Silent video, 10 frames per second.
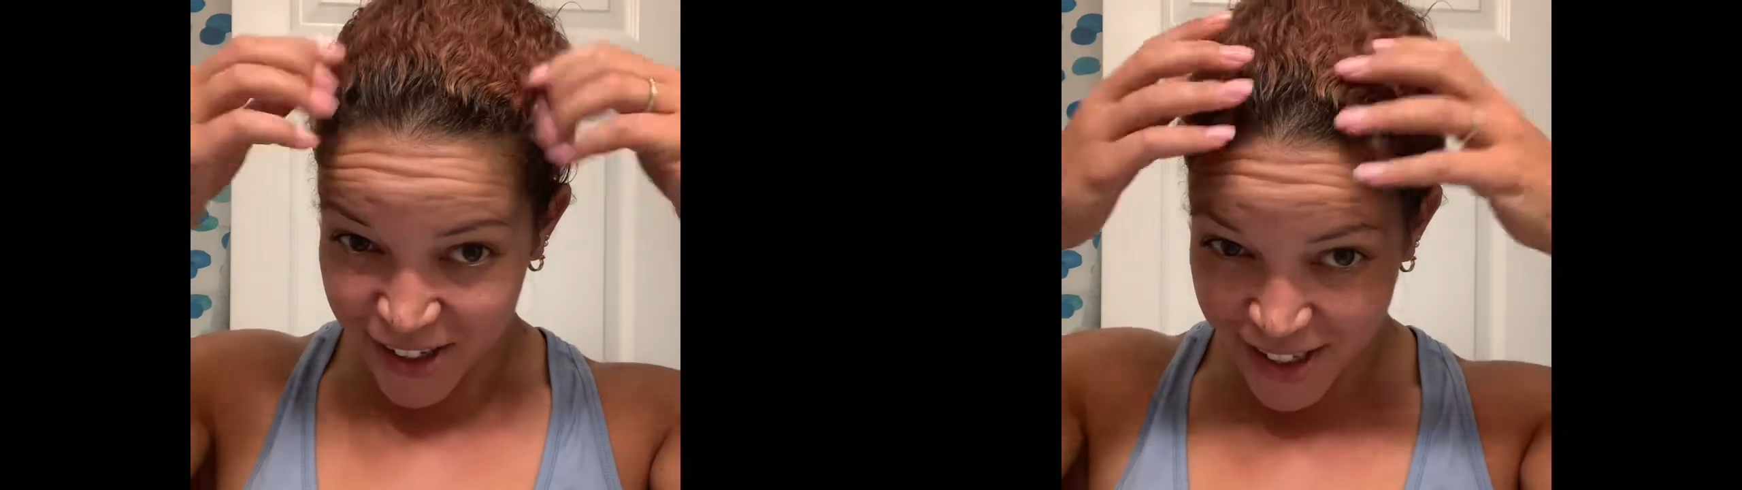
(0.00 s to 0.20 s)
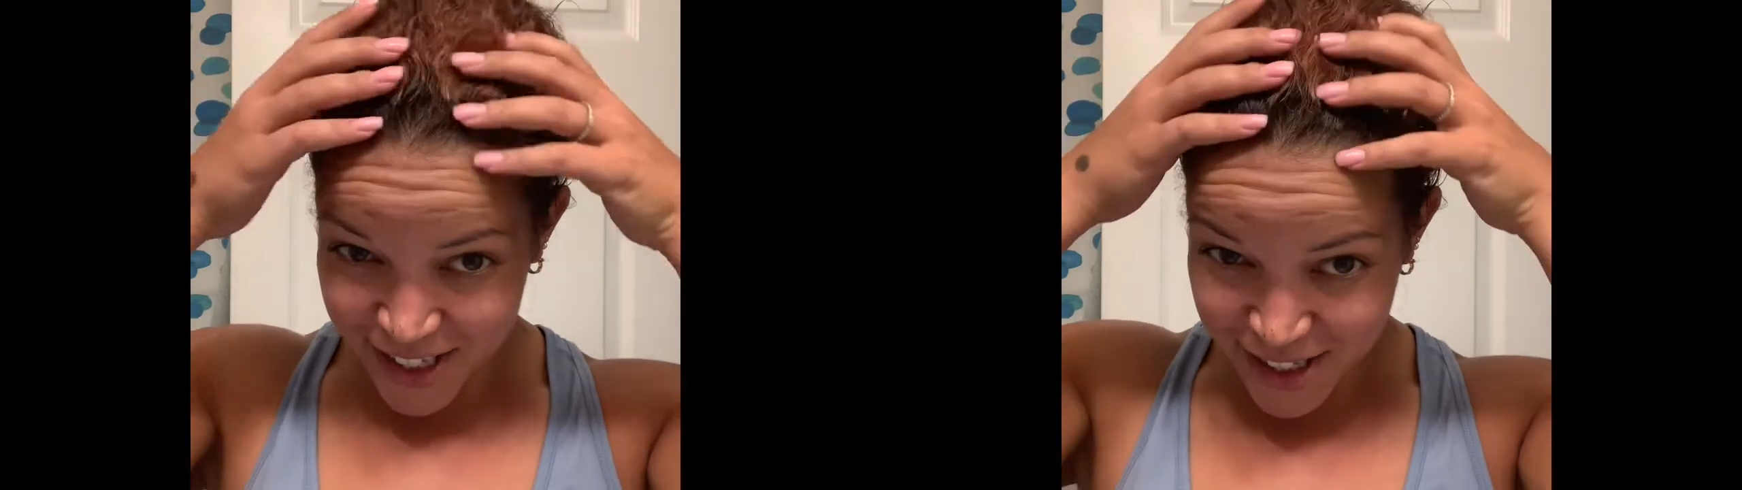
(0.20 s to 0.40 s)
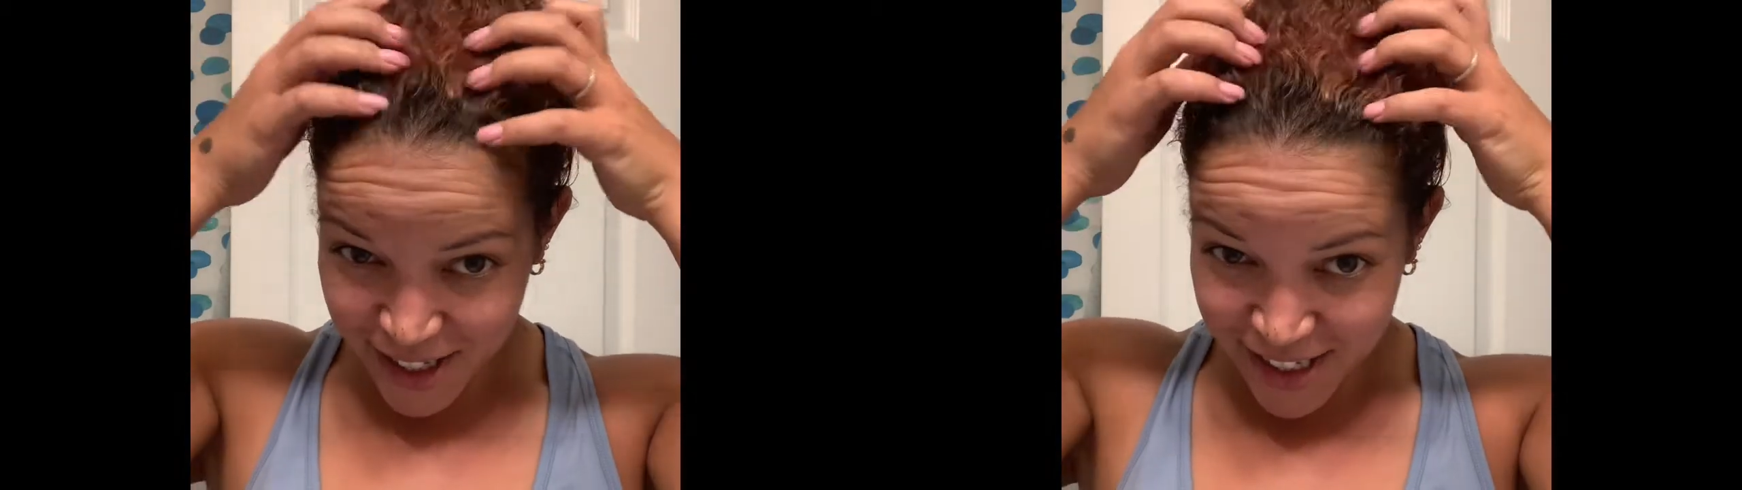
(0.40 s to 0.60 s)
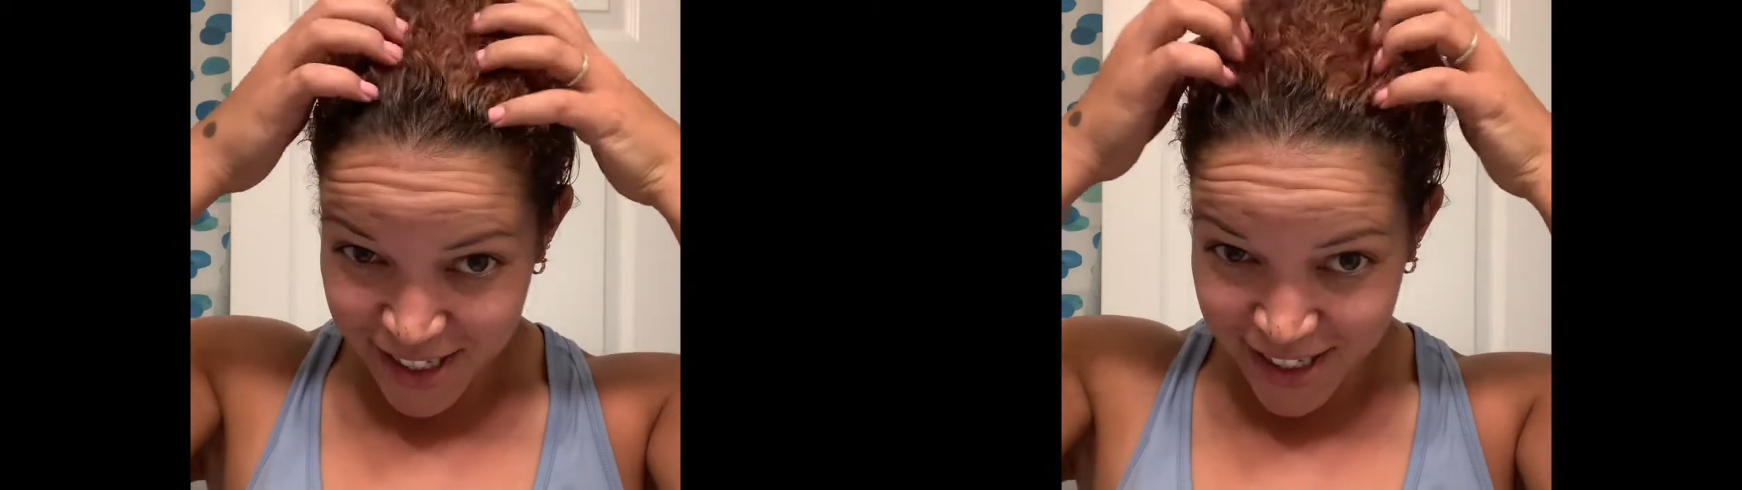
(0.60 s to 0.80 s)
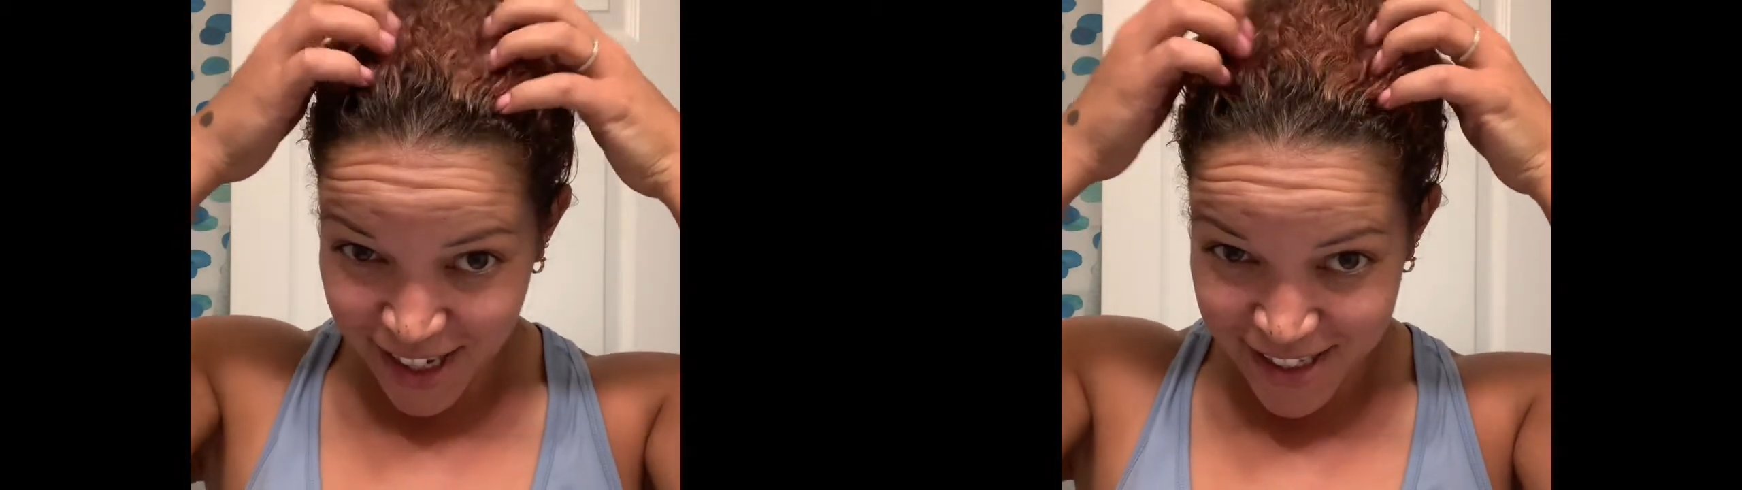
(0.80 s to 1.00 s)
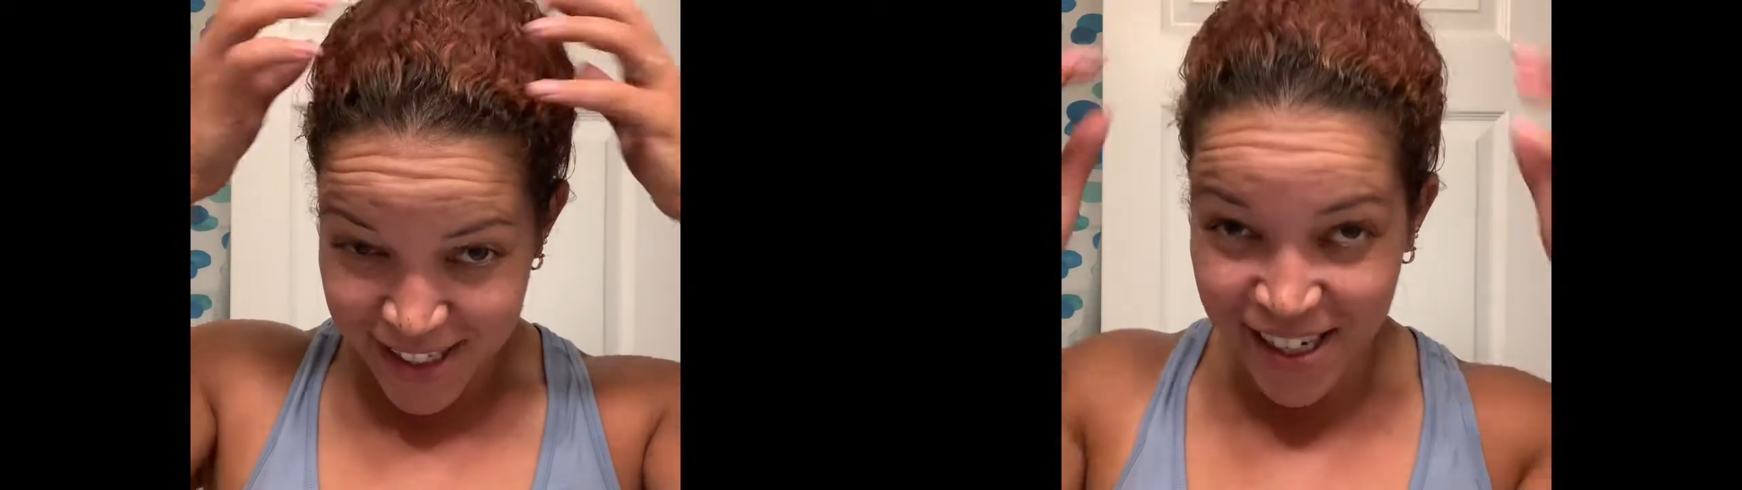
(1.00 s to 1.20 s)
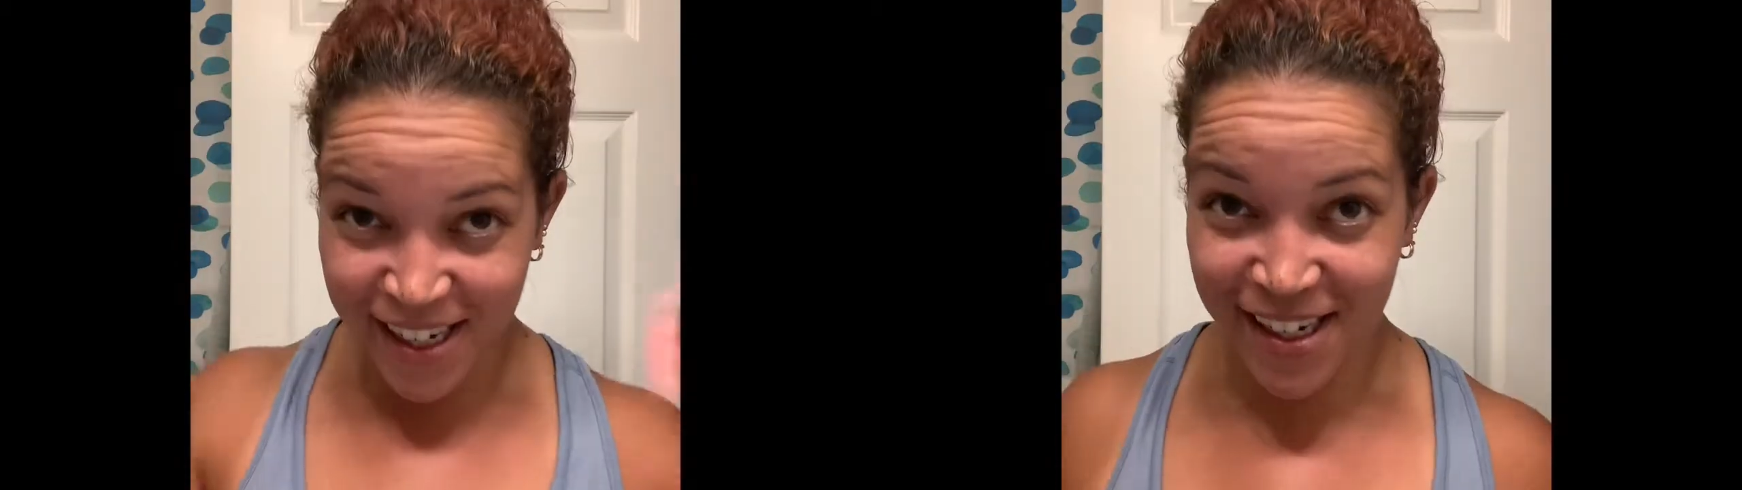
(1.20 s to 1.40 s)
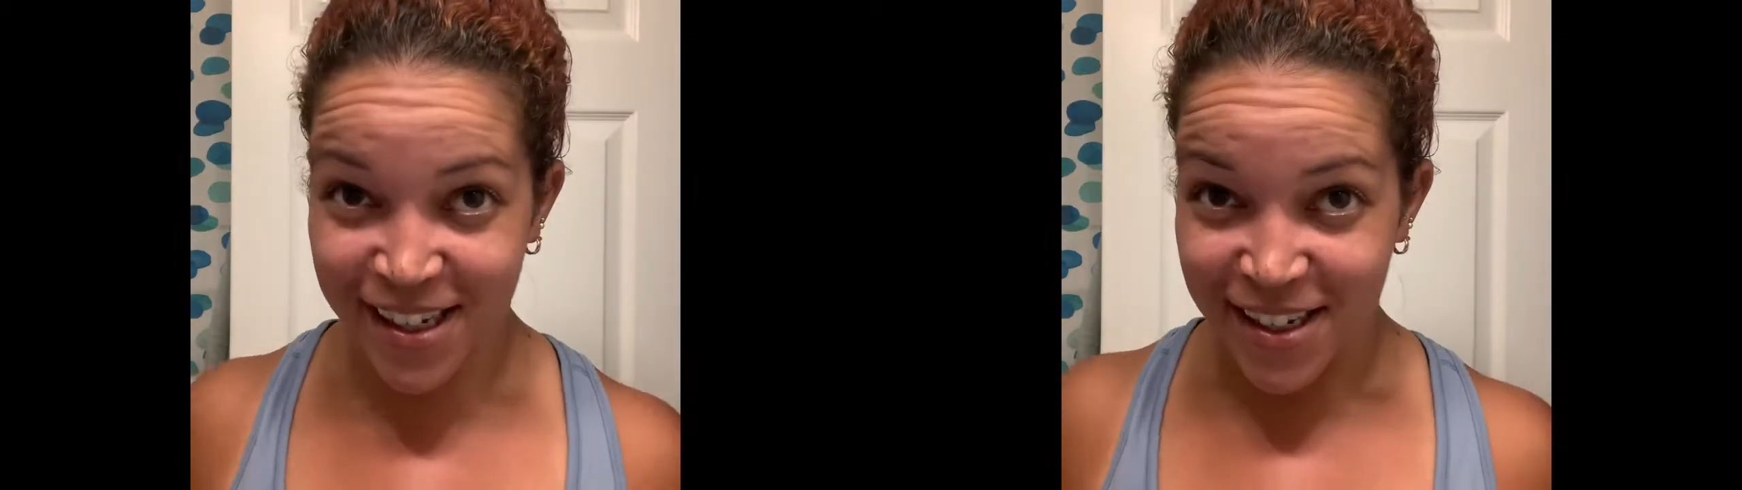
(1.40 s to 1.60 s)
this disgusting,